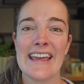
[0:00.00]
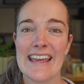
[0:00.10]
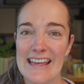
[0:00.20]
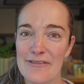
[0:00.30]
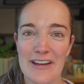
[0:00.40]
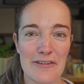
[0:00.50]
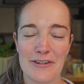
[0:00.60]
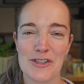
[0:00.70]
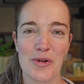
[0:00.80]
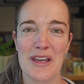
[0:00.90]
even if
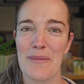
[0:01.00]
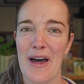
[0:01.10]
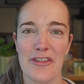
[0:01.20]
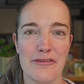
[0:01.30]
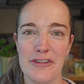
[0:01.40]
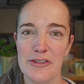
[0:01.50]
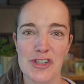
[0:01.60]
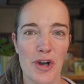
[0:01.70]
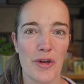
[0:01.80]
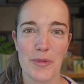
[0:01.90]
we're talking about the
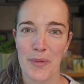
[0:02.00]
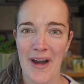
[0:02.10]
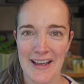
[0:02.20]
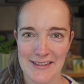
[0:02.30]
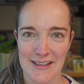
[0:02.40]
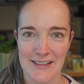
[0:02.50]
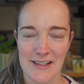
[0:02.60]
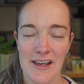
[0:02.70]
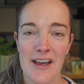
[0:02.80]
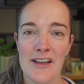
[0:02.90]
future or the present.